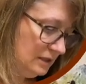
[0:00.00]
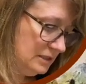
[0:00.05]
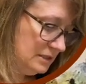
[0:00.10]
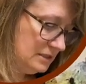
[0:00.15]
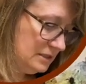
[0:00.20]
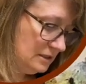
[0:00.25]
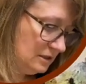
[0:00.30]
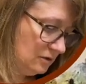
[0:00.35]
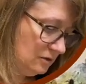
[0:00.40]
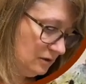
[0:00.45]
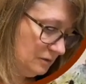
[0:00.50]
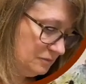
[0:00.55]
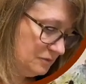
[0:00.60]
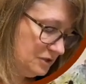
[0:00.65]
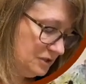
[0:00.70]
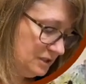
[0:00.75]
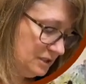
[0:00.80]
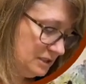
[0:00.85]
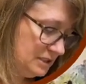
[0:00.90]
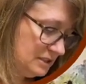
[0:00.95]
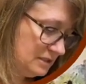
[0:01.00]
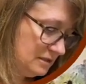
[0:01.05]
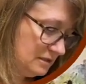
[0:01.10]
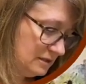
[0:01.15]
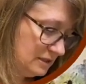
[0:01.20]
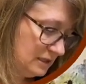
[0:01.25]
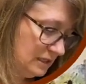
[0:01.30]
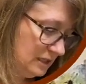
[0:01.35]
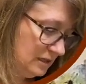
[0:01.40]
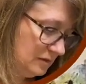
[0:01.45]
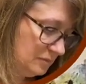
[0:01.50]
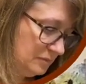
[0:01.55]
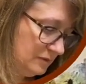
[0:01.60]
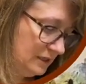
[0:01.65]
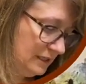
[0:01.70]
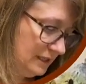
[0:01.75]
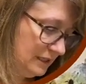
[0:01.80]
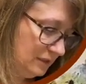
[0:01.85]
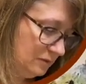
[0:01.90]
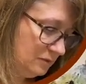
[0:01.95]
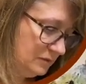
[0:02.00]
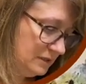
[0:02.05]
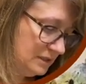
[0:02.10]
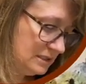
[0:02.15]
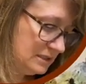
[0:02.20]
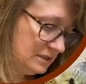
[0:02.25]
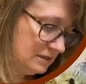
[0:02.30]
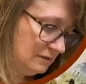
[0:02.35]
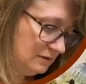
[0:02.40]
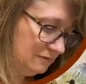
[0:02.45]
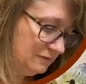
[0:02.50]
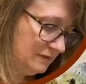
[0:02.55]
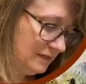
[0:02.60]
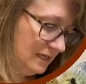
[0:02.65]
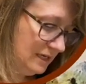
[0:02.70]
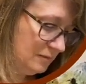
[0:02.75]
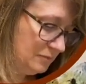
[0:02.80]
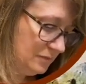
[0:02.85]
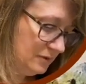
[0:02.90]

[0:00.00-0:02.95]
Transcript: So I'm just kind of playing with this little flat